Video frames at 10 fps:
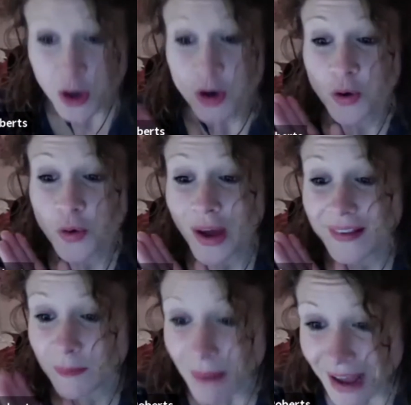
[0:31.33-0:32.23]
who has
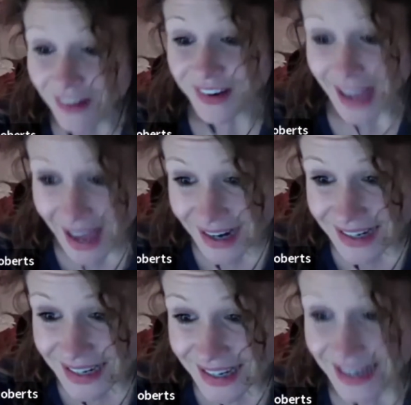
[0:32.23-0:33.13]
mild
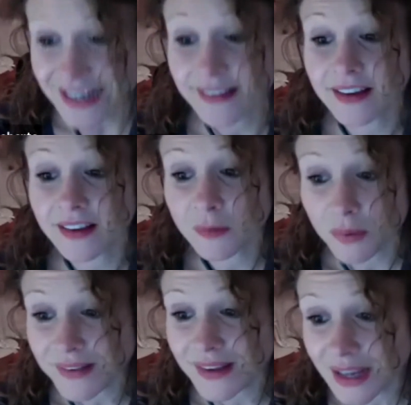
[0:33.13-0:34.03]
acne and is
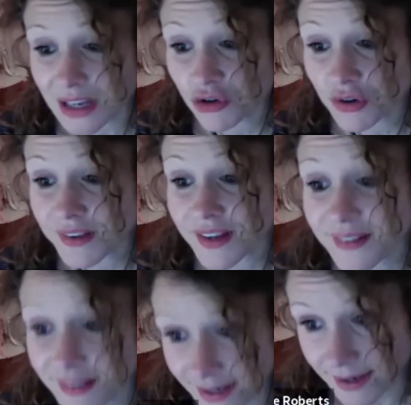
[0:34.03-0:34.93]
expressing interest in
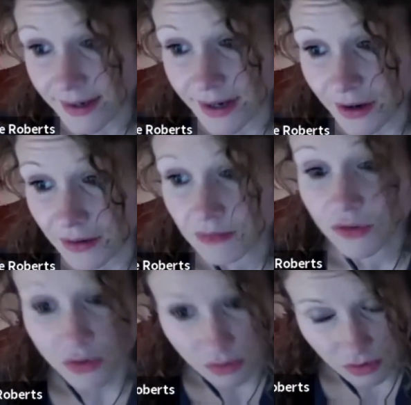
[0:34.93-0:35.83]
skincare.
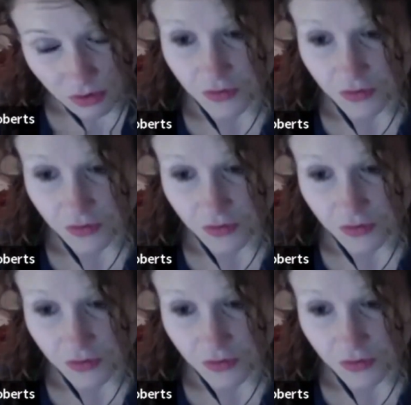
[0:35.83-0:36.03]
Good for the